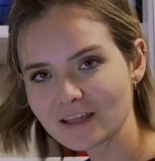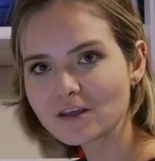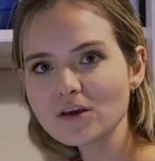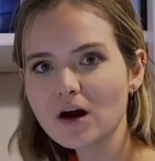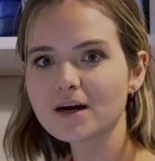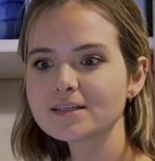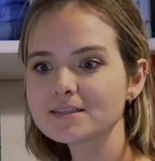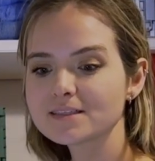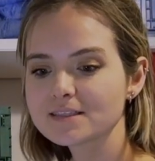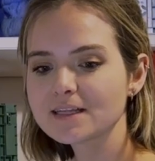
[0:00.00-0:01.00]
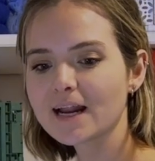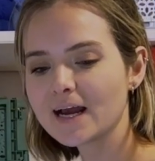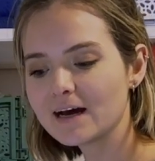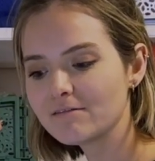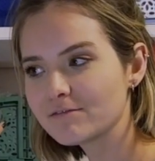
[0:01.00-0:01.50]
the yarns that I
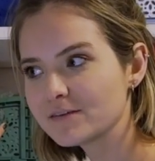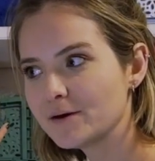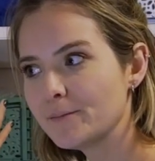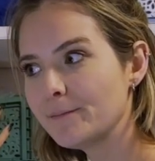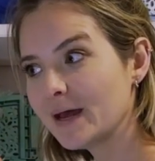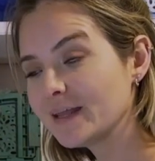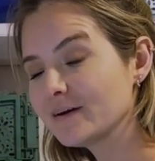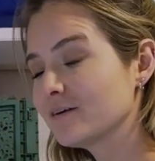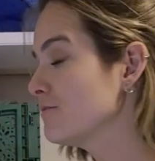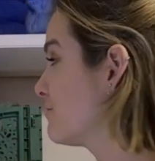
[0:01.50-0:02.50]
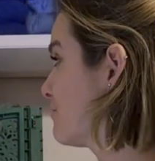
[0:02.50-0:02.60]
have many of,